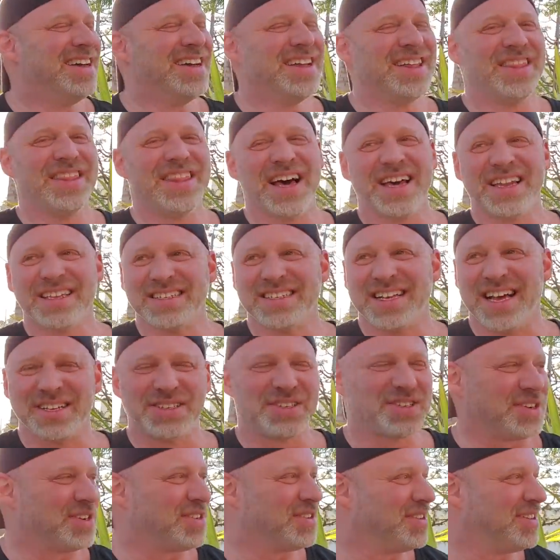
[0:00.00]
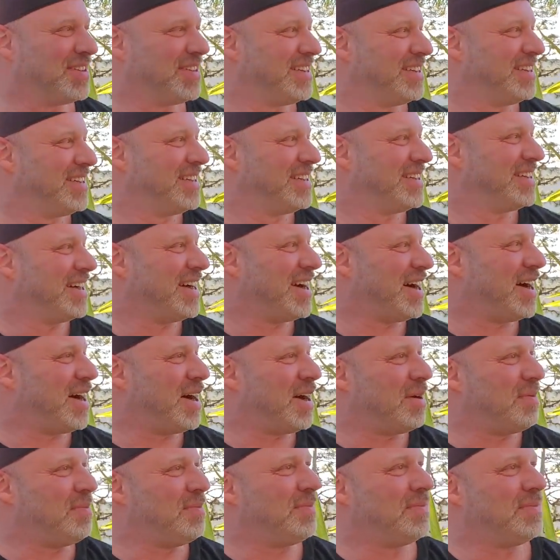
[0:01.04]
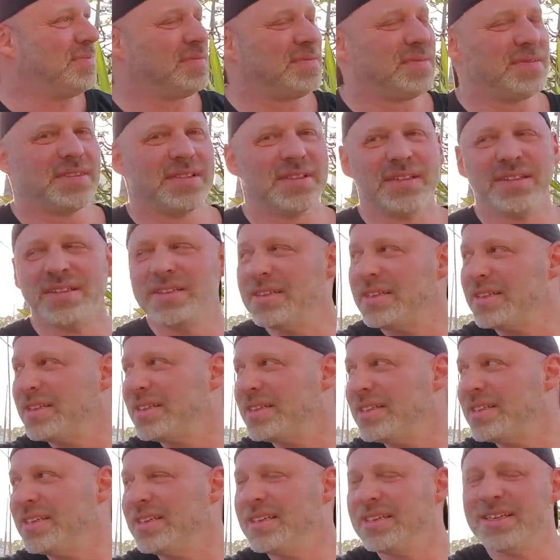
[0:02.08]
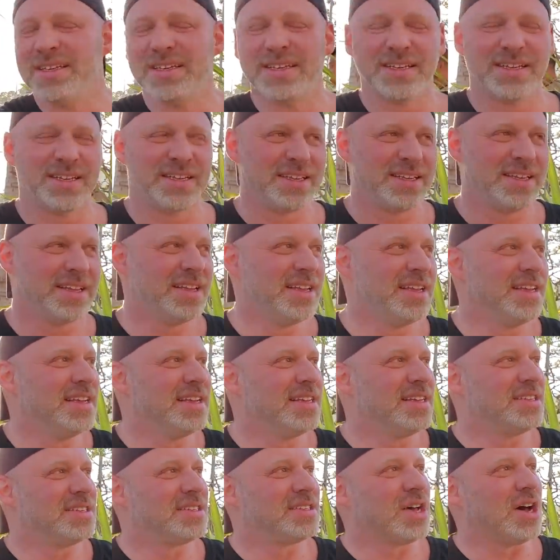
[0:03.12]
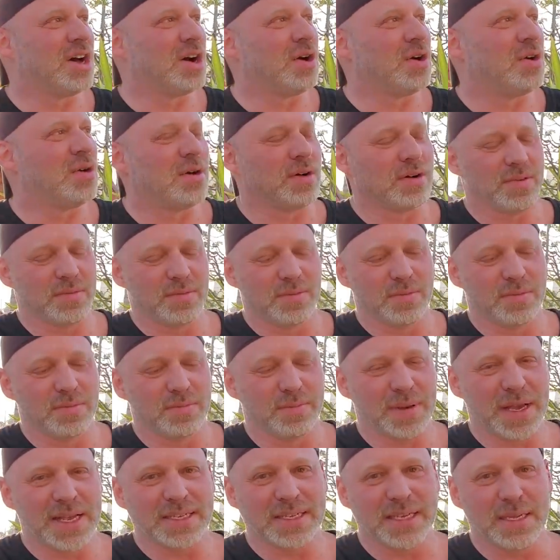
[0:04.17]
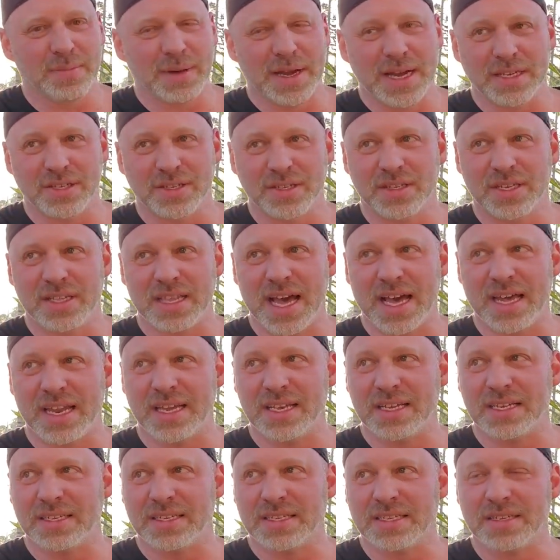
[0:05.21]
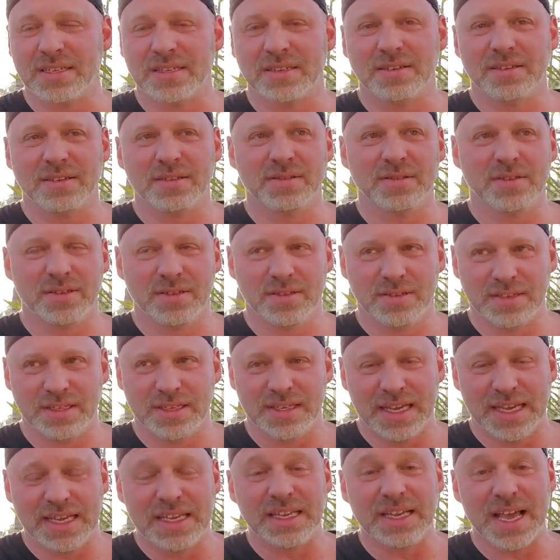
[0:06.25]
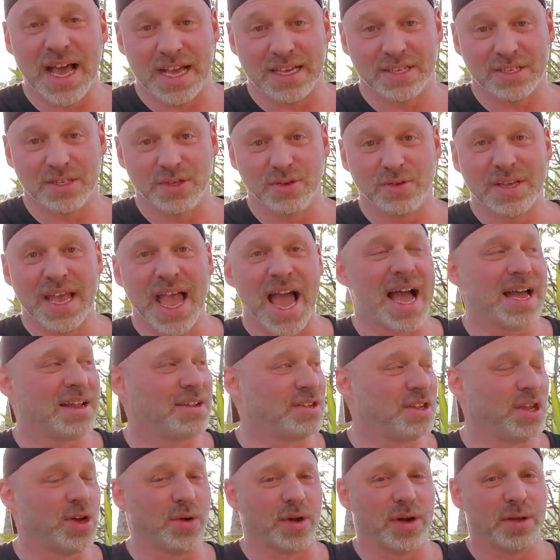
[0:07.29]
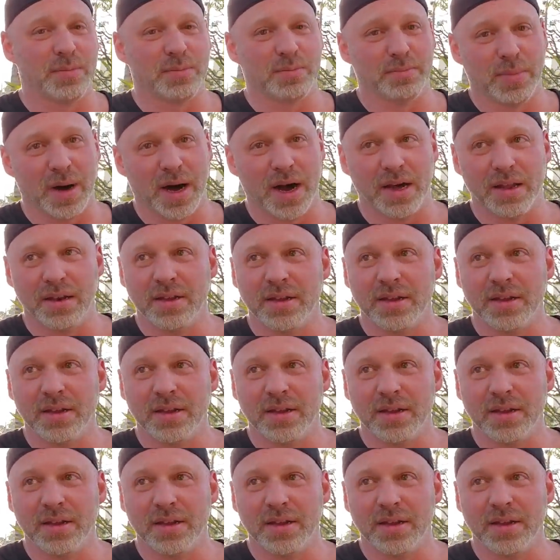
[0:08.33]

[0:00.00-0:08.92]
that is not true. Um, Bye, Toto. So basically, my answer to that is yes, you can do it, but